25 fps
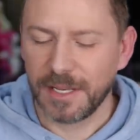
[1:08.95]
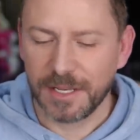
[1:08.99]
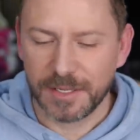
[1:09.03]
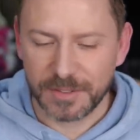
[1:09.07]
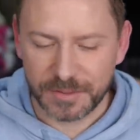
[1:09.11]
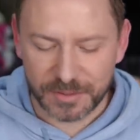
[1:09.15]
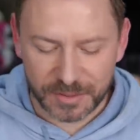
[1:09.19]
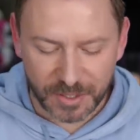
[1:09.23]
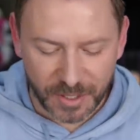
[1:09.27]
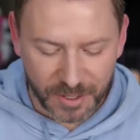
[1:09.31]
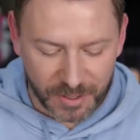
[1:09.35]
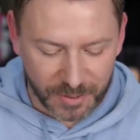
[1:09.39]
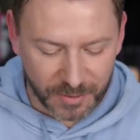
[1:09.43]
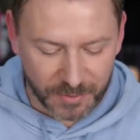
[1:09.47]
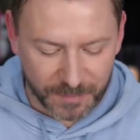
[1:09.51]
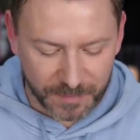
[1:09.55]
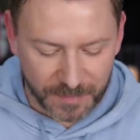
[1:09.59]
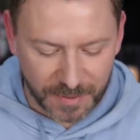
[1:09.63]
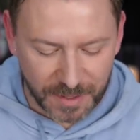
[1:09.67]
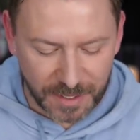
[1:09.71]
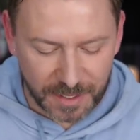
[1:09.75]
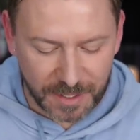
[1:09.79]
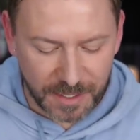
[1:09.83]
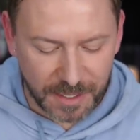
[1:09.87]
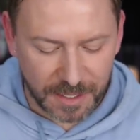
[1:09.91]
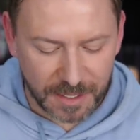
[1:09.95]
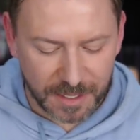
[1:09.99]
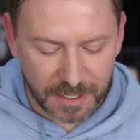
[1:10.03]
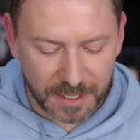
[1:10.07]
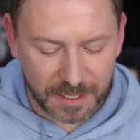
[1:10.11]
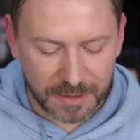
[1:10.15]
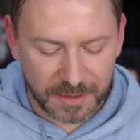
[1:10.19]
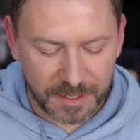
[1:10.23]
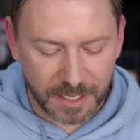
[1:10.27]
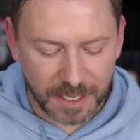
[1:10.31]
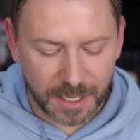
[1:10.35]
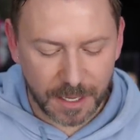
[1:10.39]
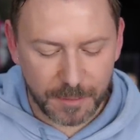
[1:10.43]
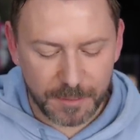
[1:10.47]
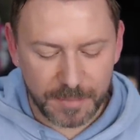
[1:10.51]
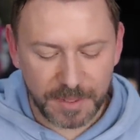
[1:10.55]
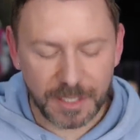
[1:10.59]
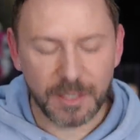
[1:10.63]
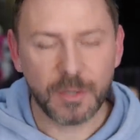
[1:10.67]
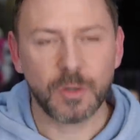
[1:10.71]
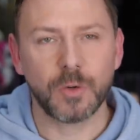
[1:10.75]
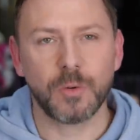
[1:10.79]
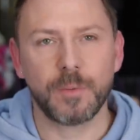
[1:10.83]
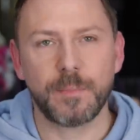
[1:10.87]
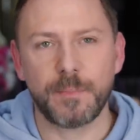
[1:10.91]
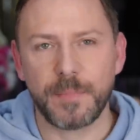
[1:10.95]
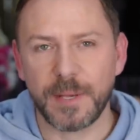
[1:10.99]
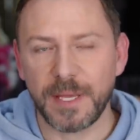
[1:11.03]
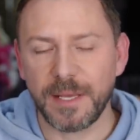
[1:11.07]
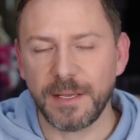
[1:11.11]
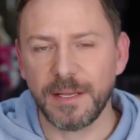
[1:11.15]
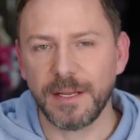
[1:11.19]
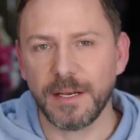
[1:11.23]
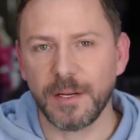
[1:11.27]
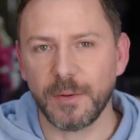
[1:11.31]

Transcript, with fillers: So the company called P.